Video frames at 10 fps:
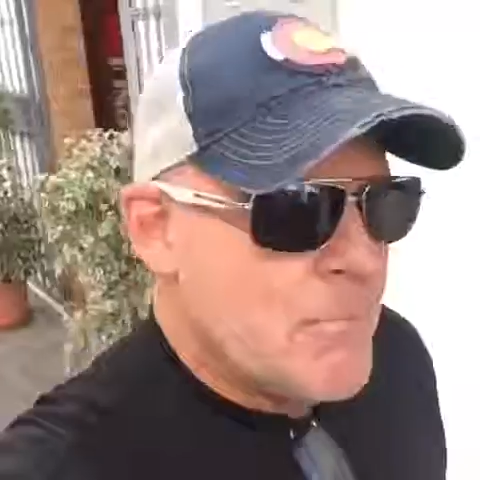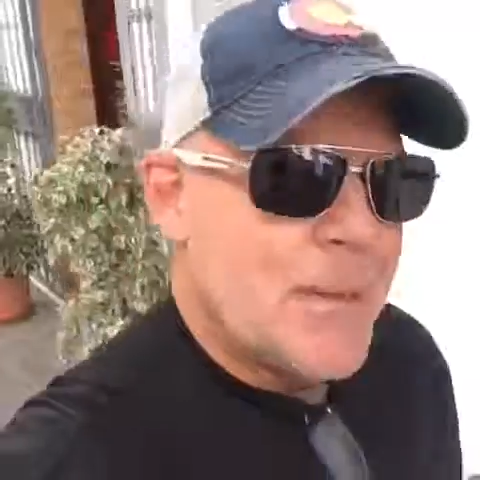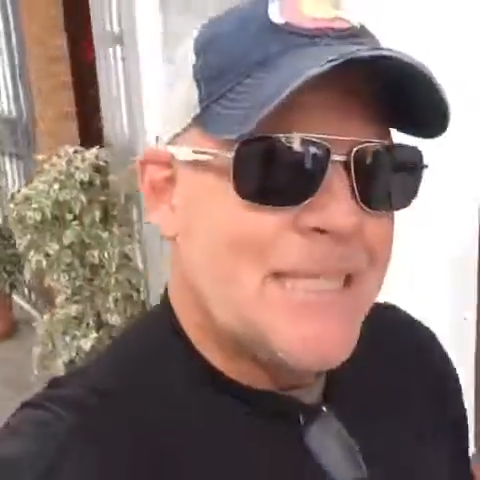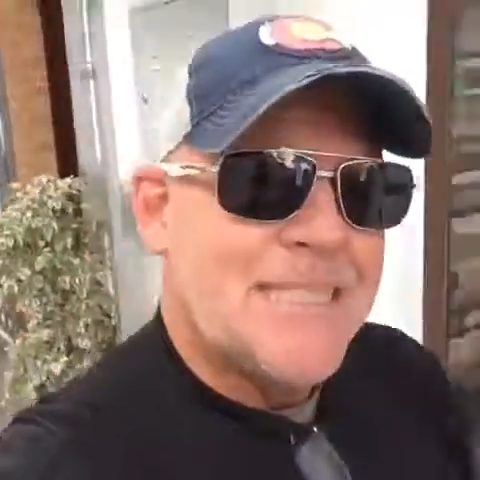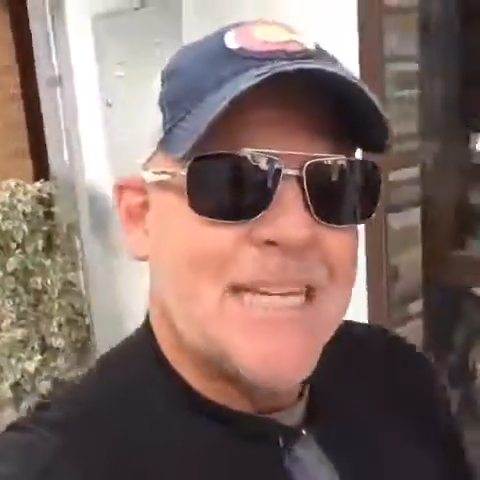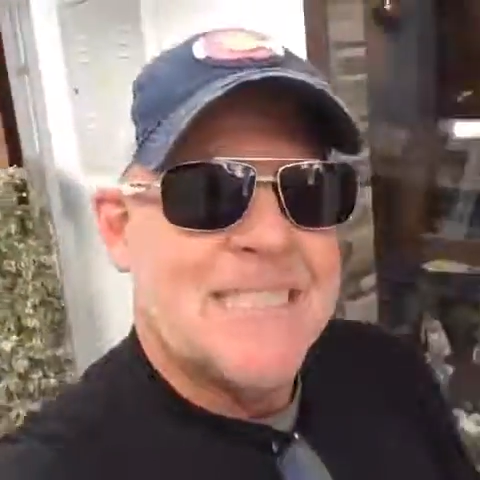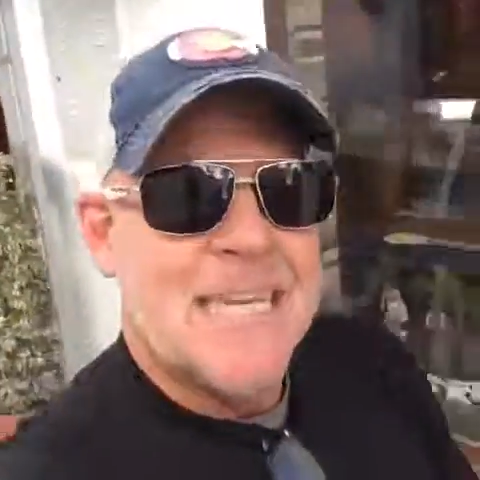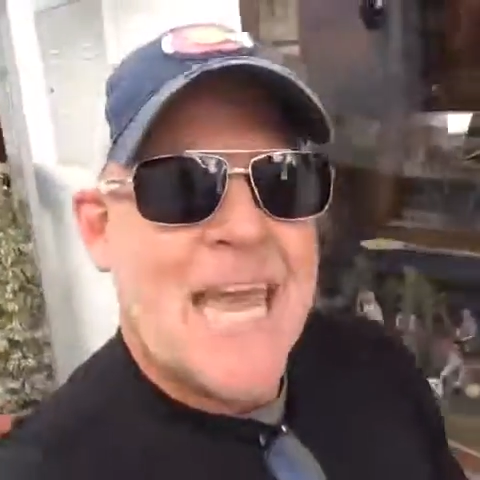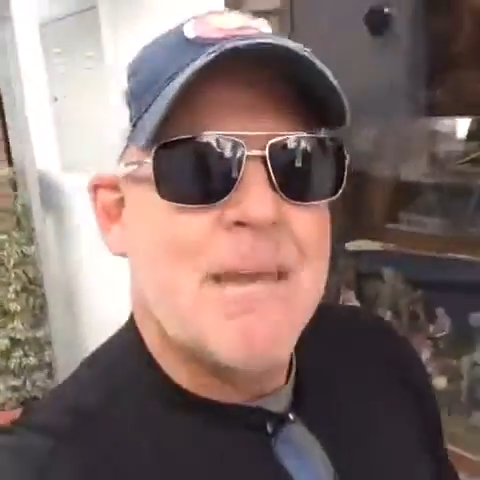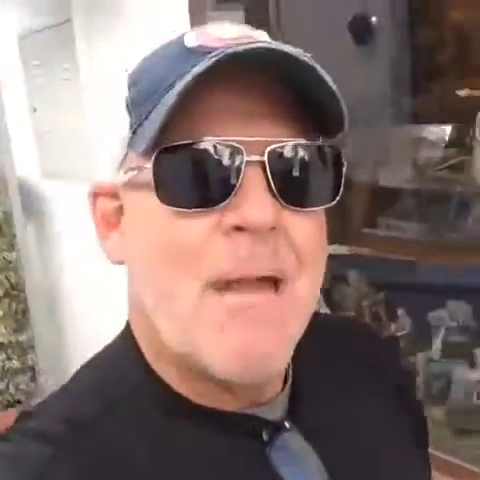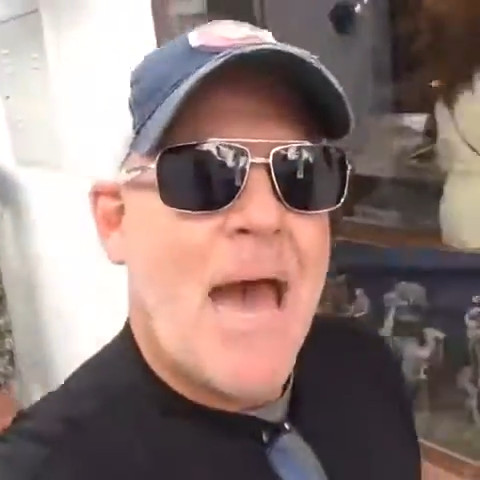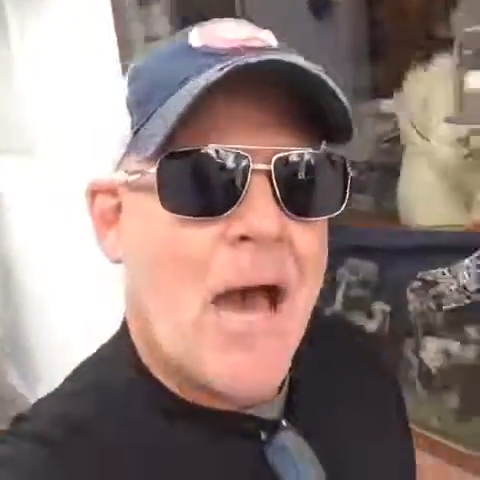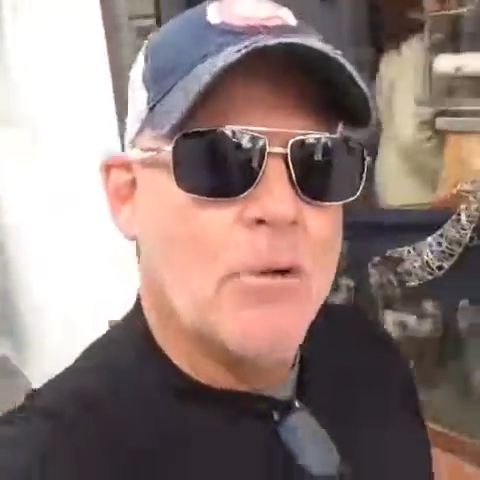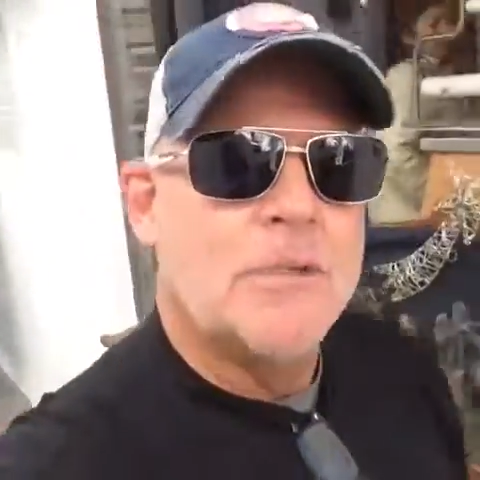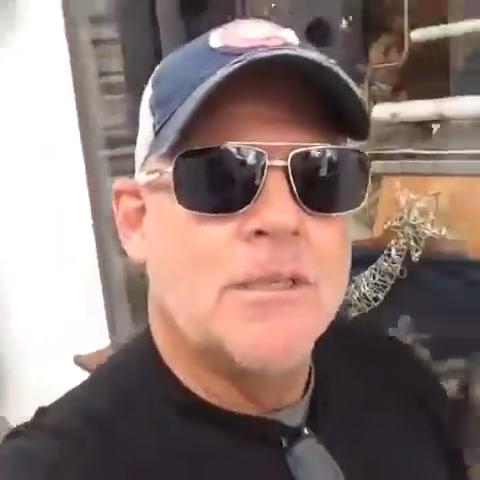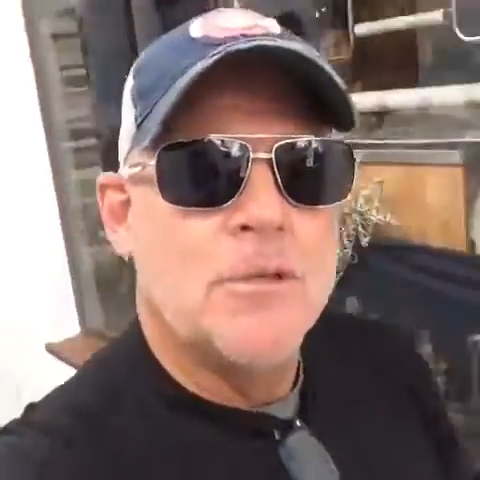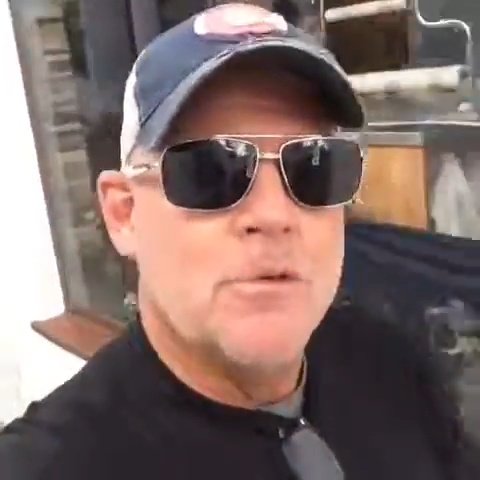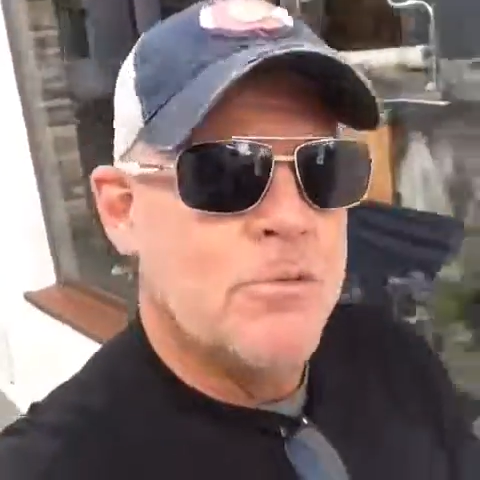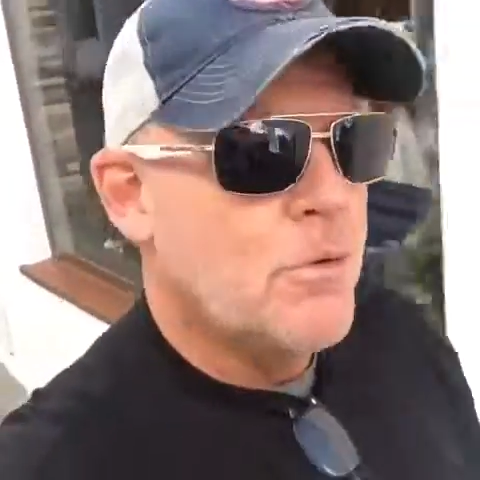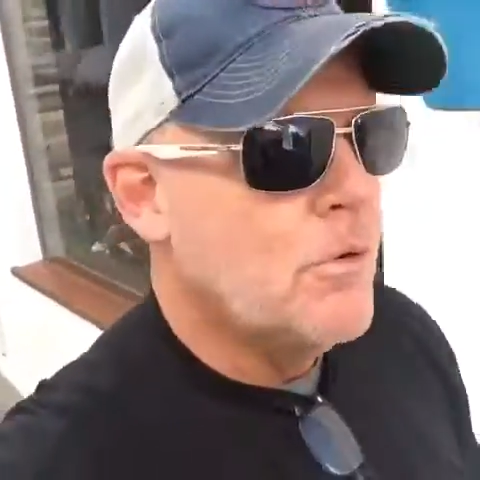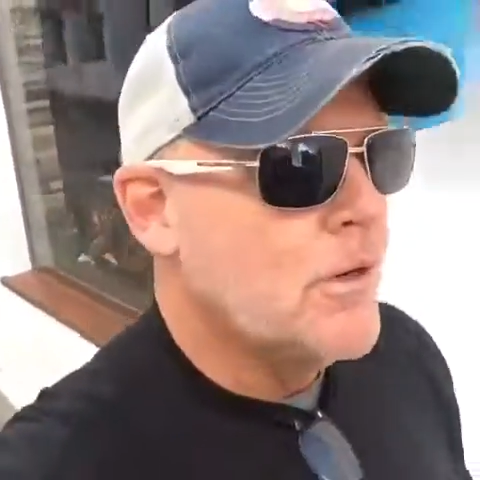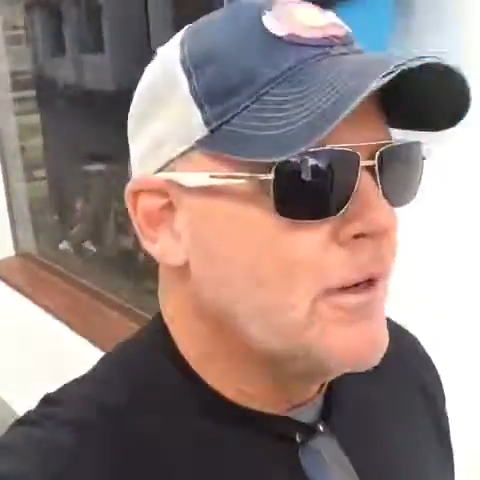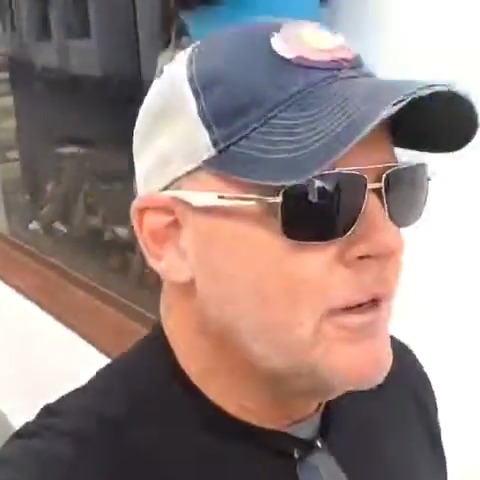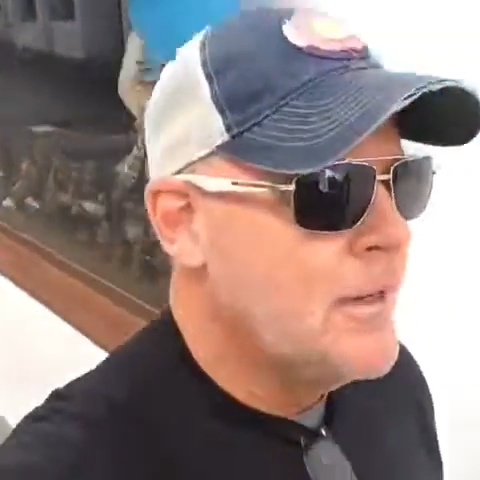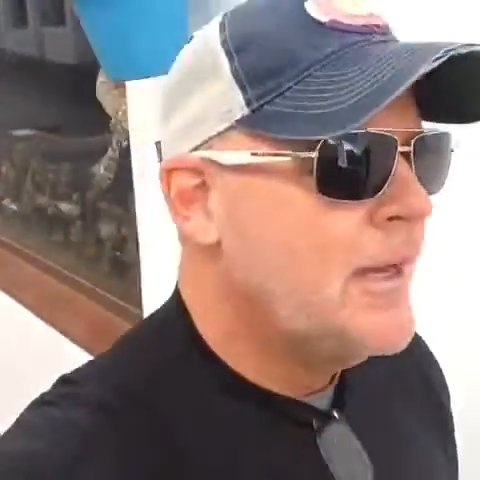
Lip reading: But it says he came out in Luke 4